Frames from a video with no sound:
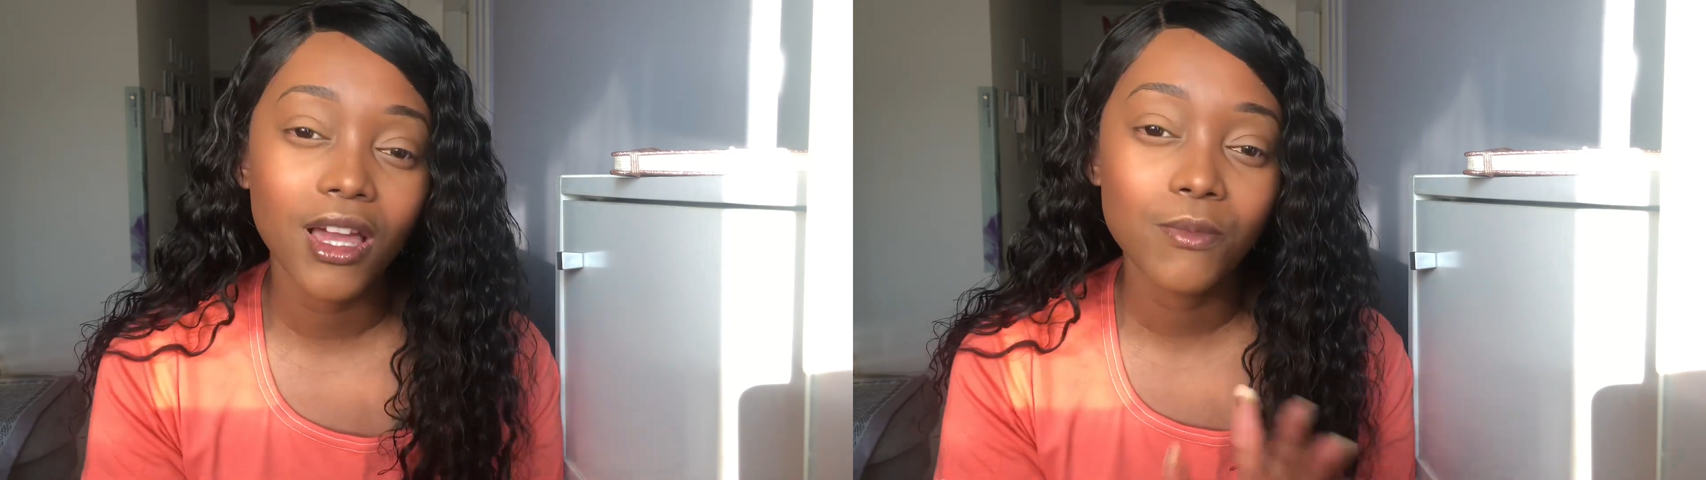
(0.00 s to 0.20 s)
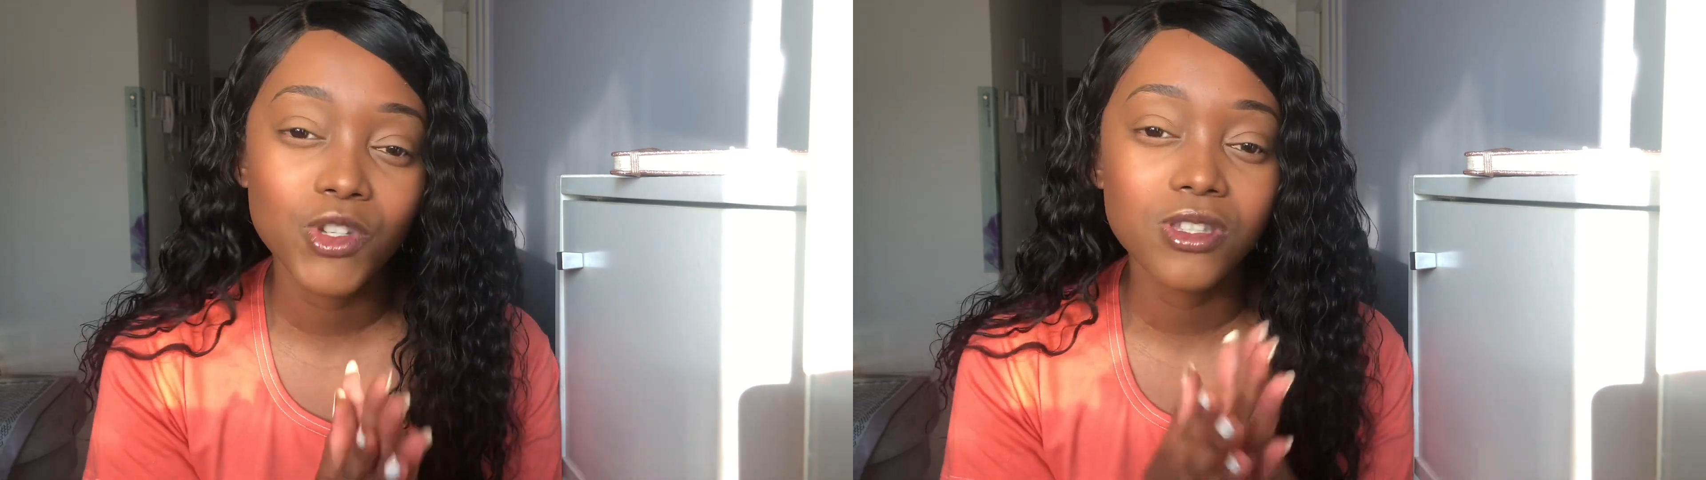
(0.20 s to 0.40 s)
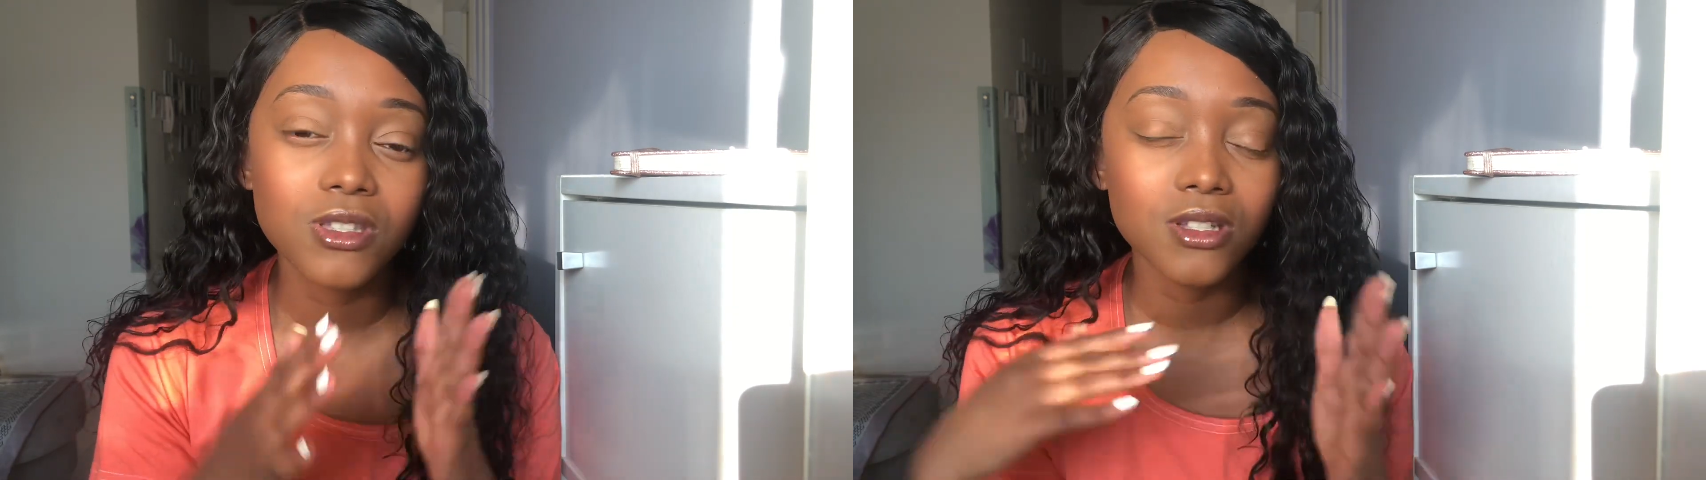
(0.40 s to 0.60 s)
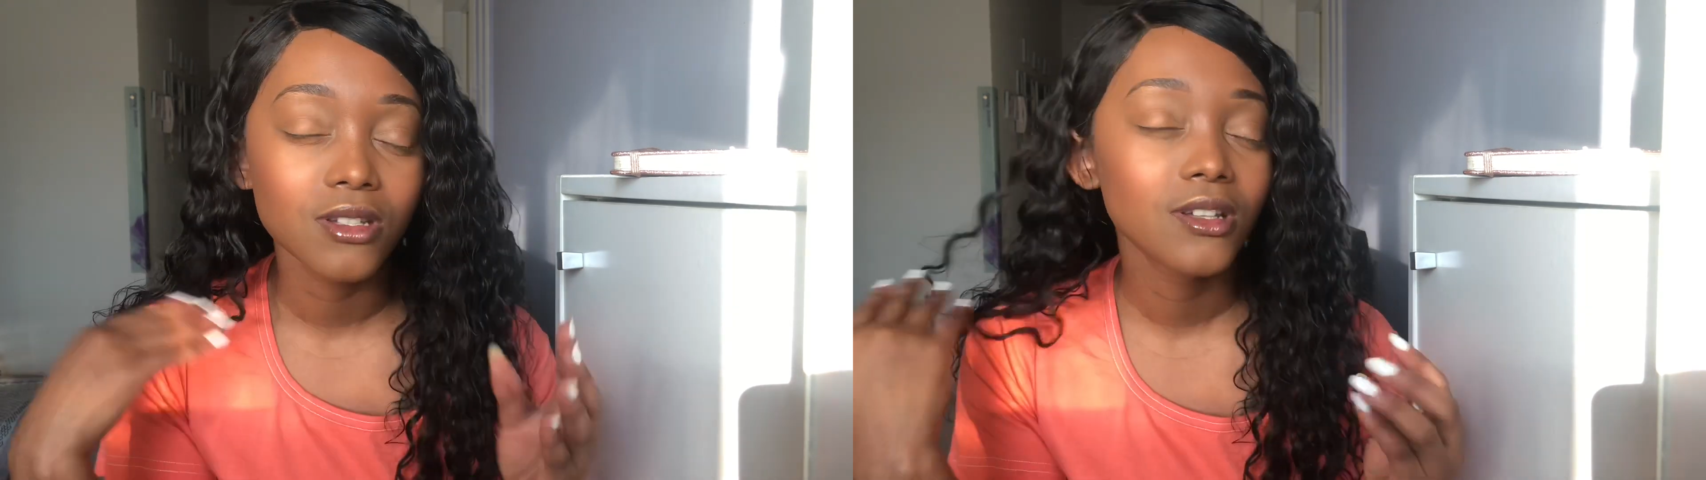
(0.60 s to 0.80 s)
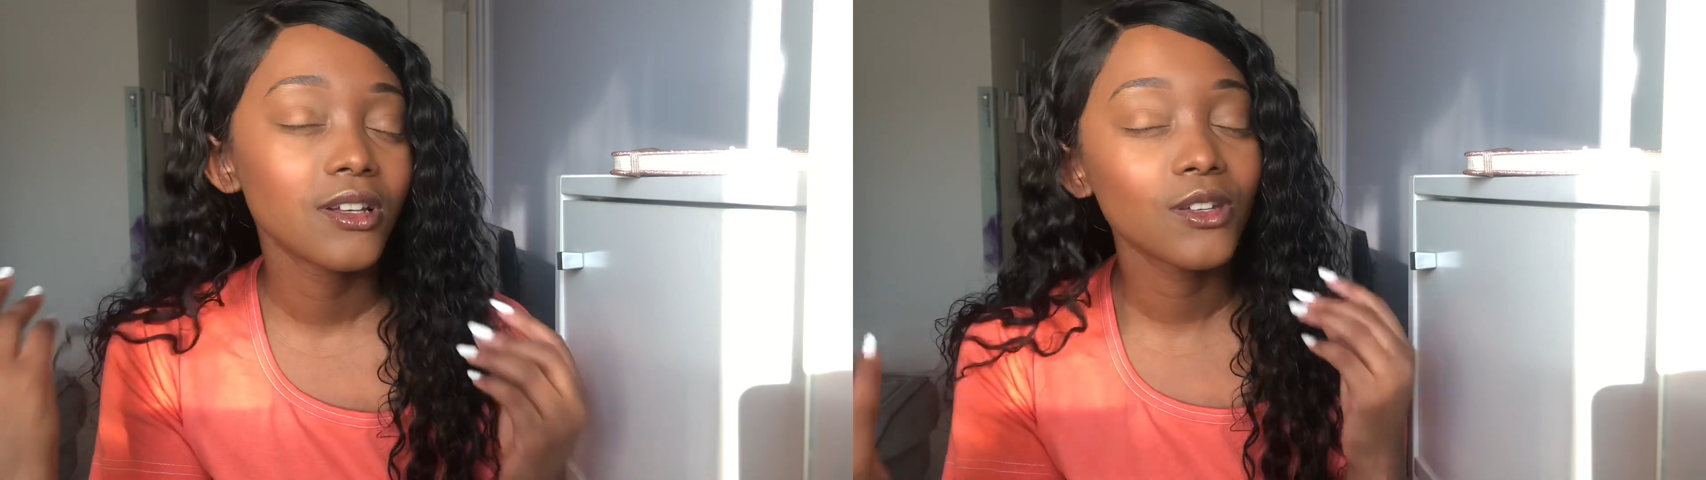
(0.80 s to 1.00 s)
I'm just,
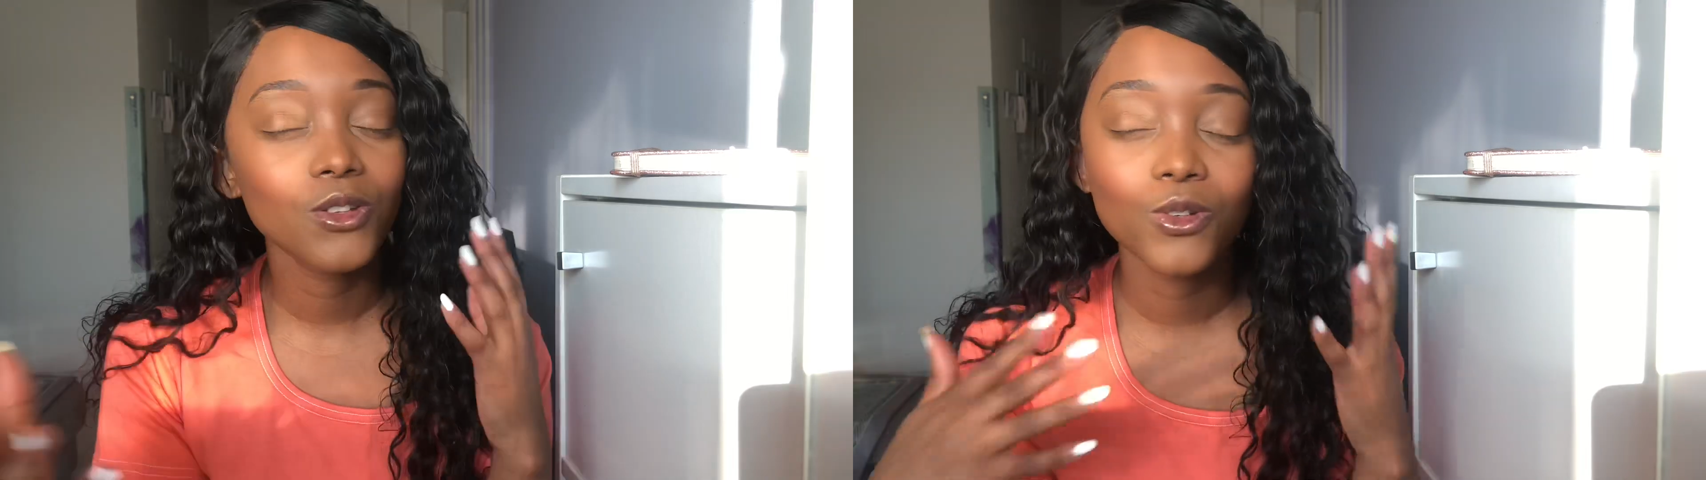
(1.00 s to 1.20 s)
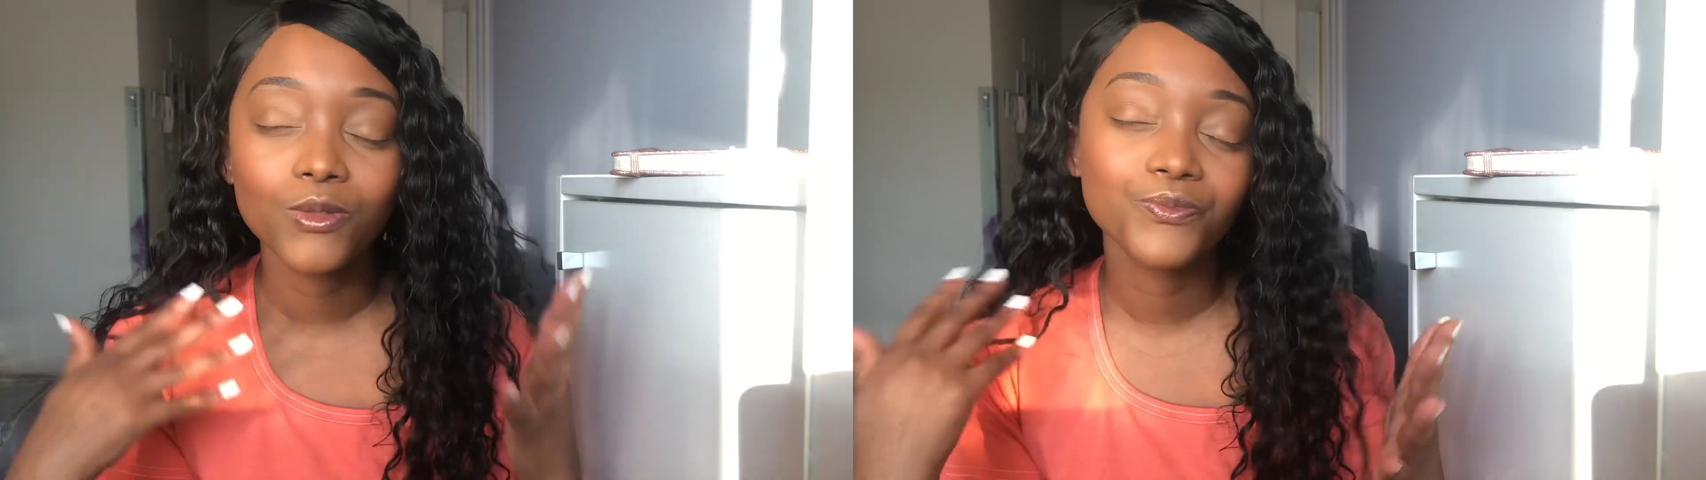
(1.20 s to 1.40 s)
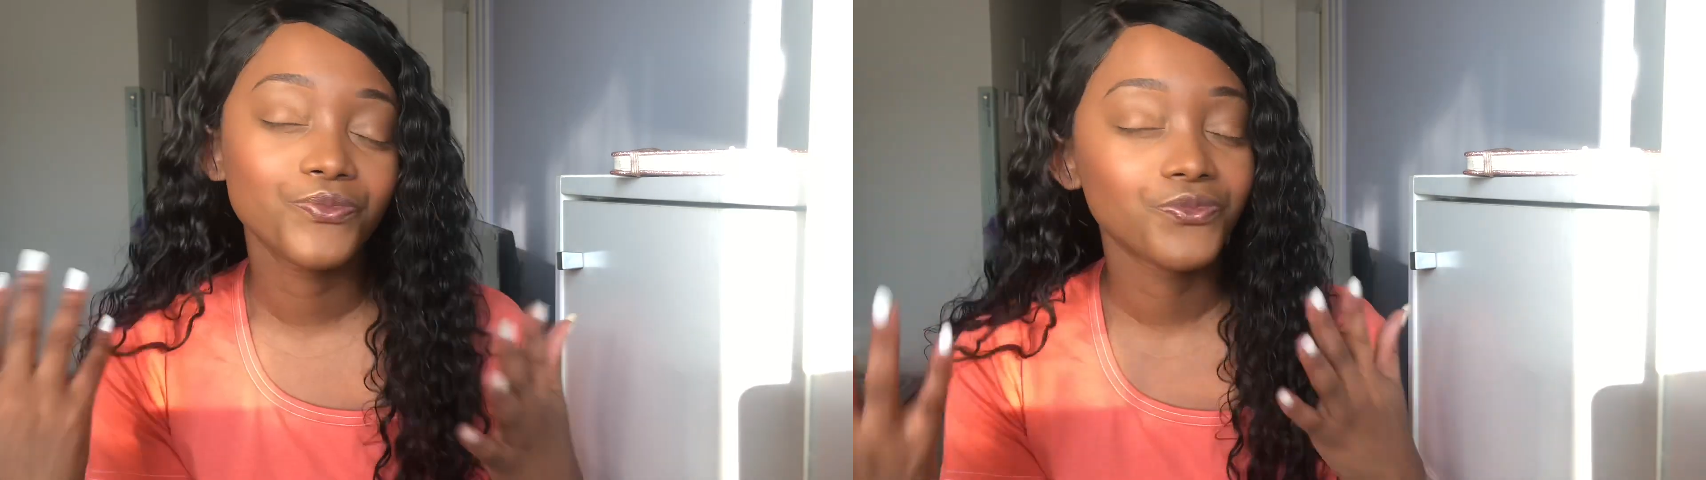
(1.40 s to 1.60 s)
you know,